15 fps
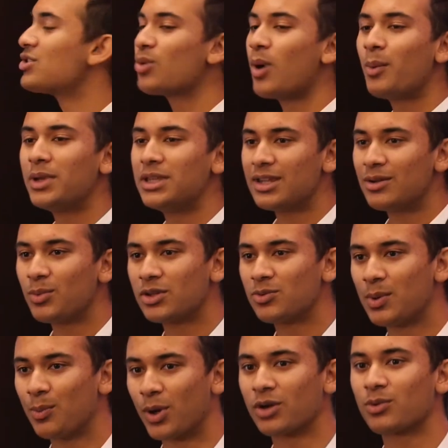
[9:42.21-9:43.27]
so what we did was
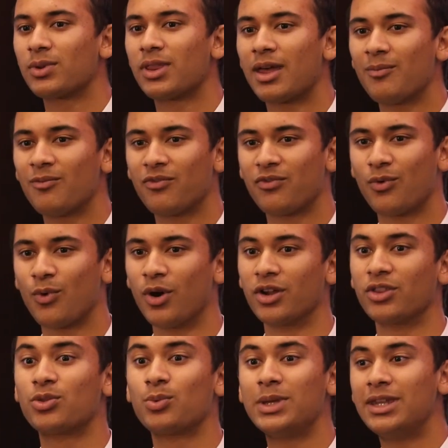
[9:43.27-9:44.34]
we worked with them for
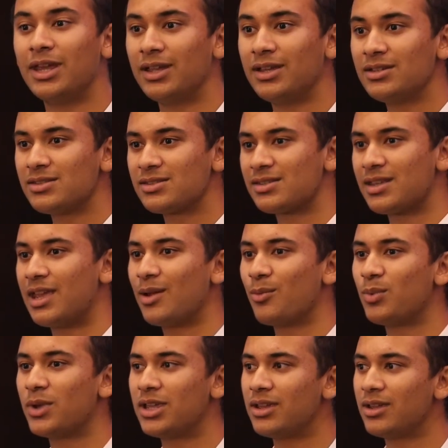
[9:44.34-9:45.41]
three days,
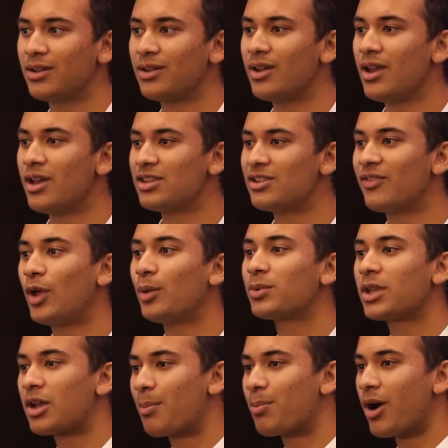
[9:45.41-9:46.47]
and we developed
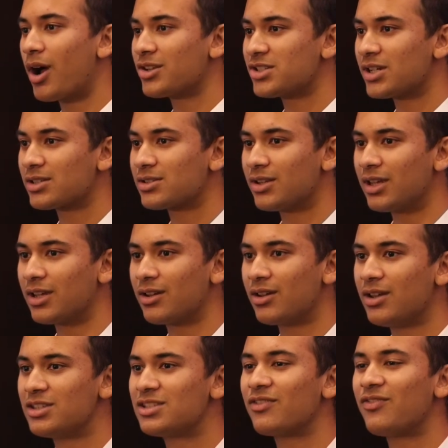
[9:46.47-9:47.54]
like a project like
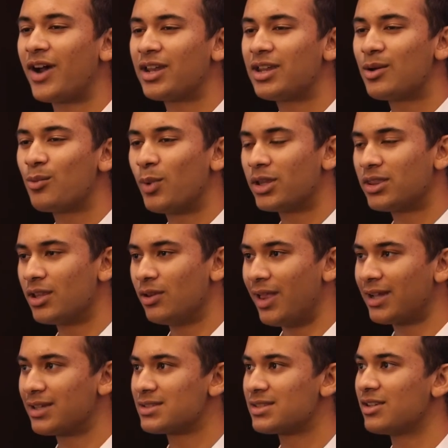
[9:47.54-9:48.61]
defining what the
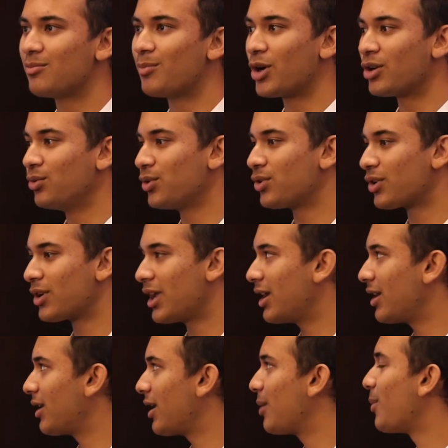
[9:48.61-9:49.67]
legacy of Martin Luther
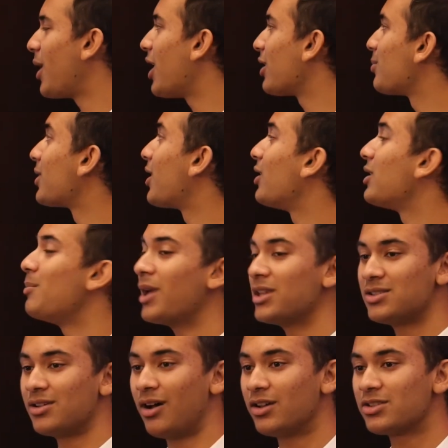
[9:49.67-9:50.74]
King and Mahatma Gandhi
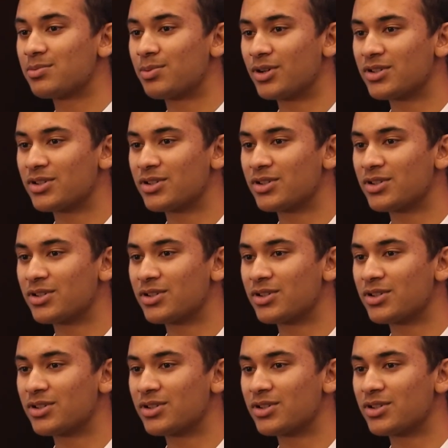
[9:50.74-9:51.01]
meant to us